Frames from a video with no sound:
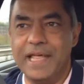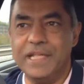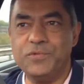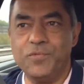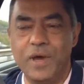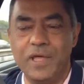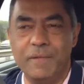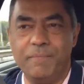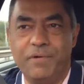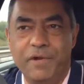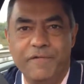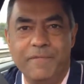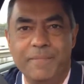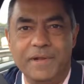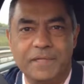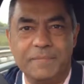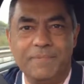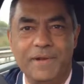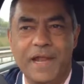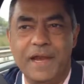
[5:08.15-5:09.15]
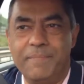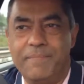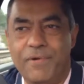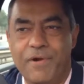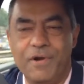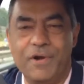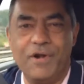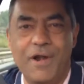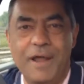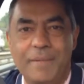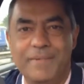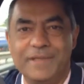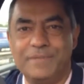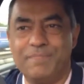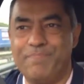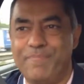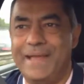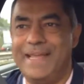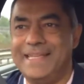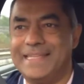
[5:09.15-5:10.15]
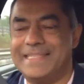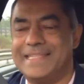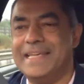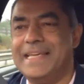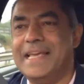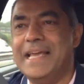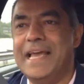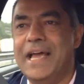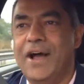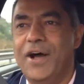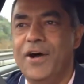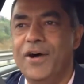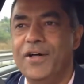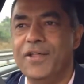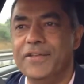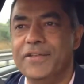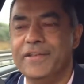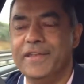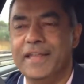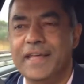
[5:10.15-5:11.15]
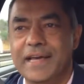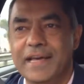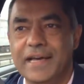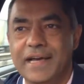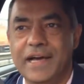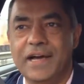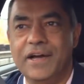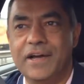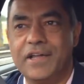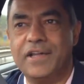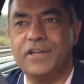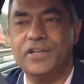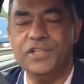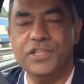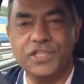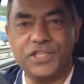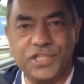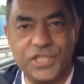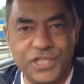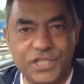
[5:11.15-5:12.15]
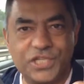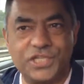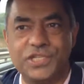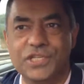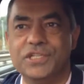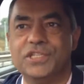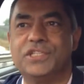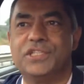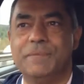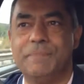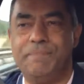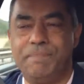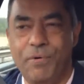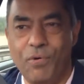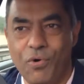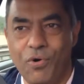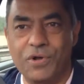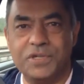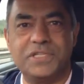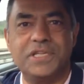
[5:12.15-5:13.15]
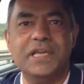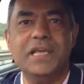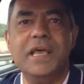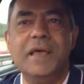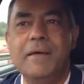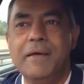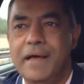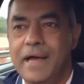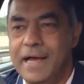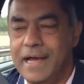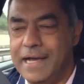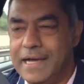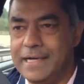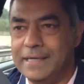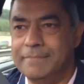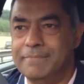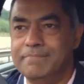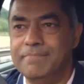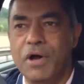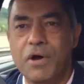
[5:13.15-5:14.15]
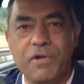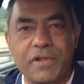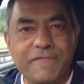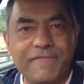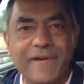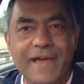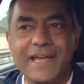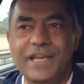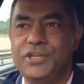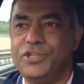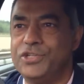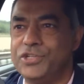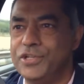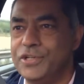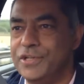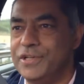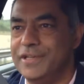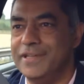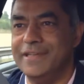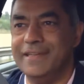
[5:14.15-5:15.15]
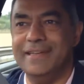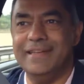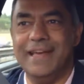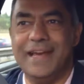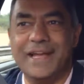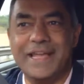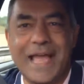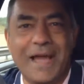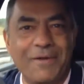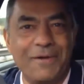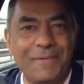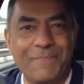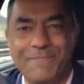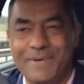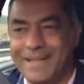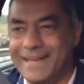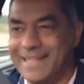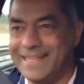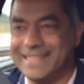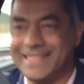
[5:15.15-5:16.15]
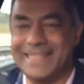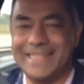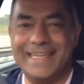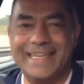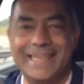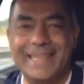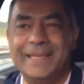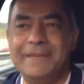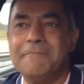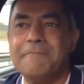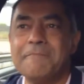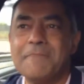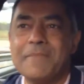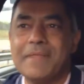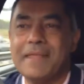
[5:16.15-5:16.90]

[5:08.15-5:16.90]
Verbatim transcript: That's why the Profit Multiplier Program is based on uh, a consistent support, uh, motivation, accountability,